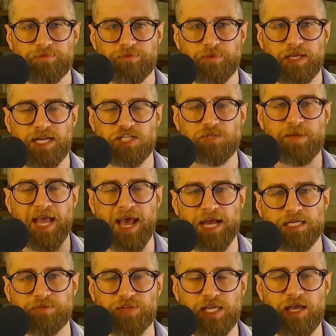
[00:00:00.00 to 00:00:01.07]
It has to be
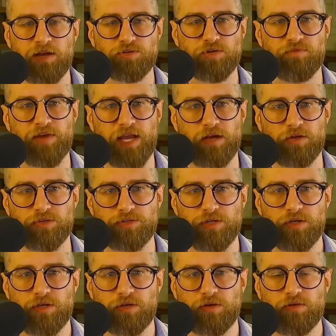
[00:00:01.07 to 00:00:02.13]
actively countervailed
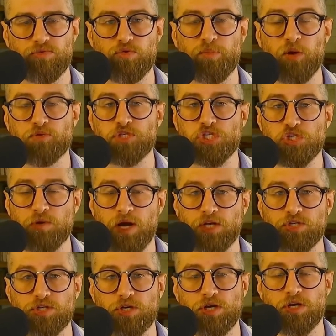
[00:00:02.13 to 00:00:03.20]
through both
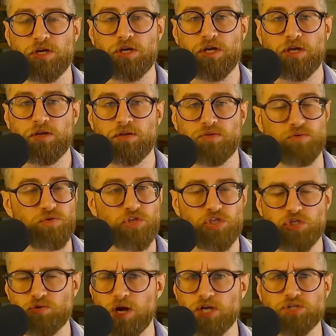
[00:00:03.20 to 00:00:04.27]
structure,
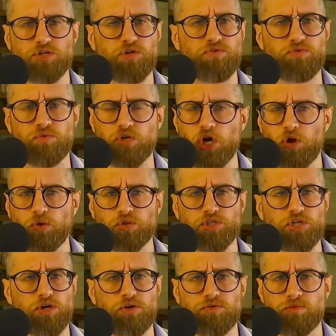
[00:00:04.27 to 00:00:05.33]
through
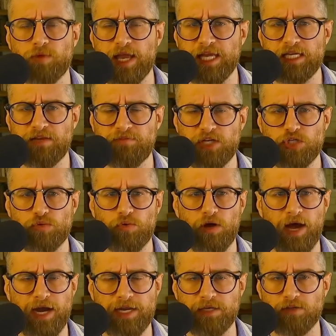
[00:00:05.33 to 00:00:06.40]
culture, through individual
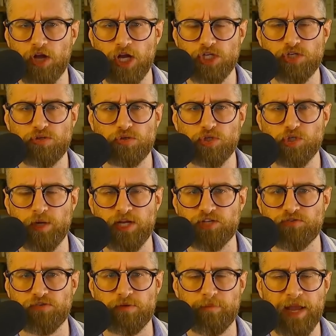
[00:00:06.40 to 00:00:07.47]
ideological
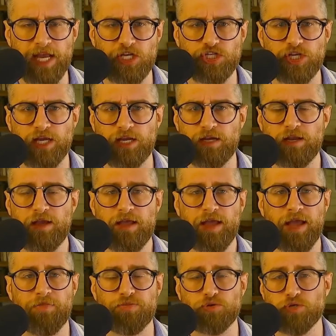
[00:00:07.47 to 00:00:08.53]
transformation,
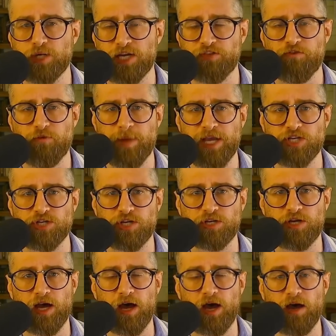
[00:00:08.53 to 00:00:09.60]
and through transformation
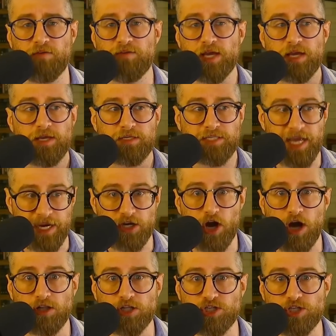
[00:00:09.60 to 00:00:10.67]
of
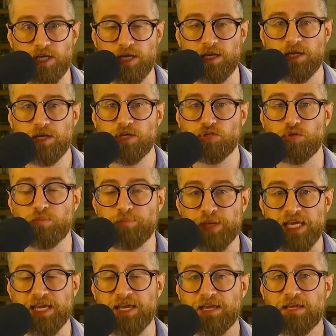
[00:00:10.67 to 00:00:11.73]
technology to
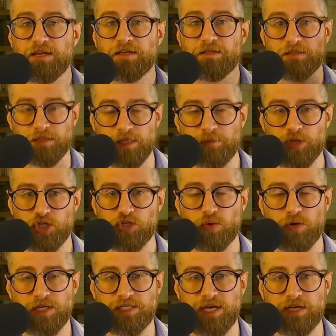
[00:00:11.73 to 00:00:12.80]
be
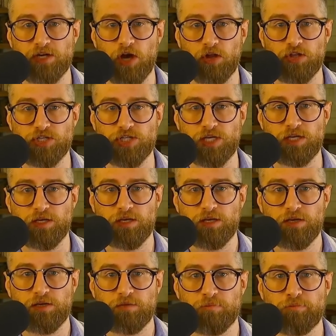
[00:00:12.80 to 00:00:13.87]
liberatory technology,
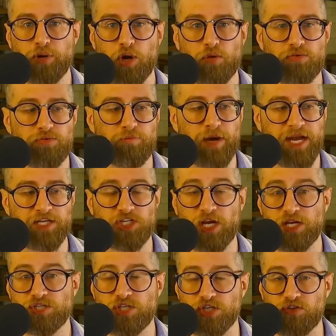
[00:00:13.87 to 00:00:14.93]
both by
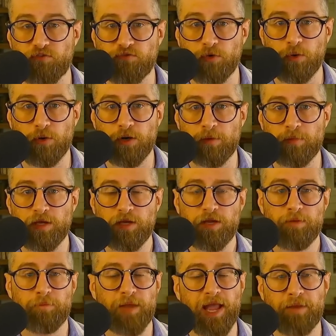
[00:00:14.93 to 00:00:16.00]
changing its form
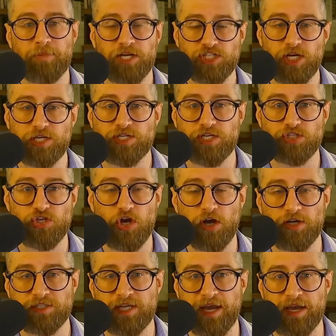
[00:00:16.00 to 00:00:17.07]
and by changing its
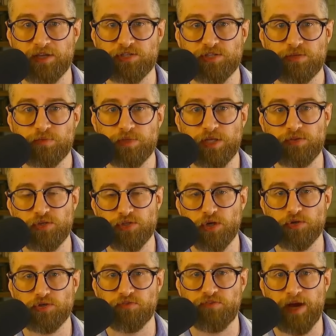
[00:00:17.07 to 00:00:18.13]
context within the
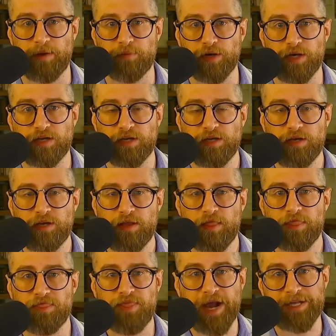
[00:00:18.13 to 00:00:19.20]
social fabric.
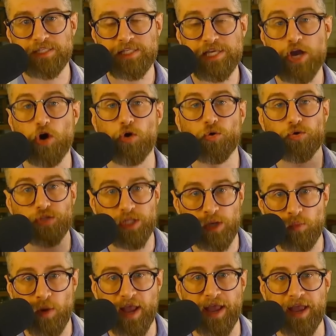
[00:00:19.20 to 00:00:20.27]
That's the only
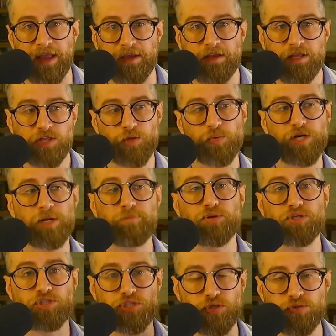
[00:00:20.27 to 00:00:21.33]
way that we're going to
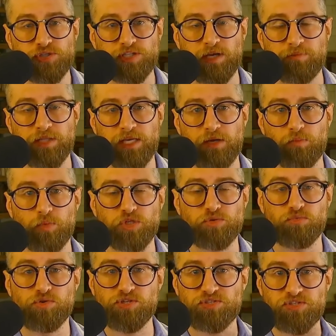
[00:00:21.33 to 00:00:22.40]
produce something which
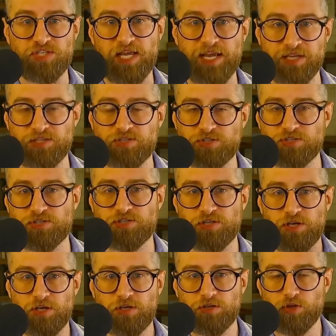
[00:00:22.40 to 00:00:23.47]
resists
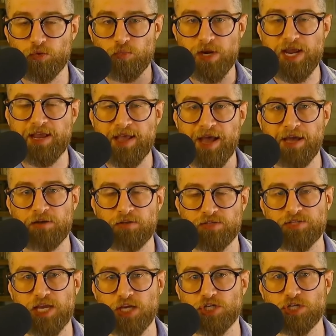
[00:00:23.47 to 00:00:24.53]
the
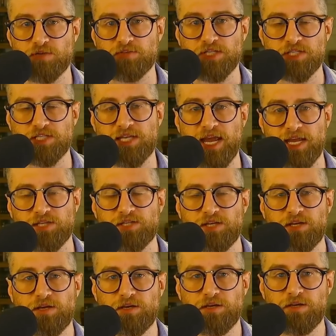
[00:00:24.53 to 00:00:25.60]
recatalyzation of the state.
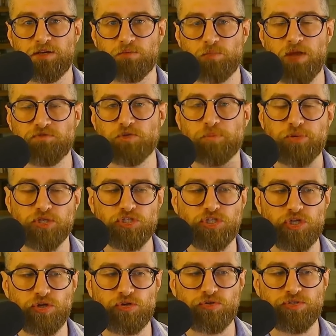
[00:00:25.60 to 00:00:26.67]
We have to
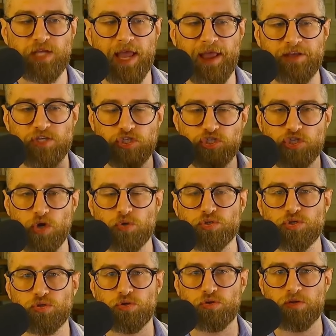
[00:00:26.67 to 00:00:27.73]
produce a
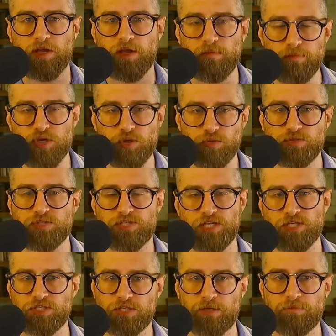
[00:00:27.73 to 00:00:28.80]
social immune
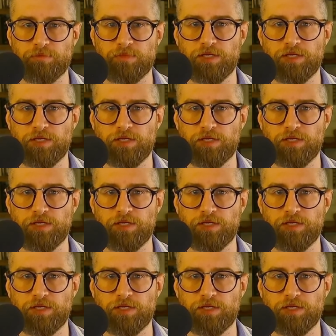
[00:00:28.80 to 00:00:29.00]
system.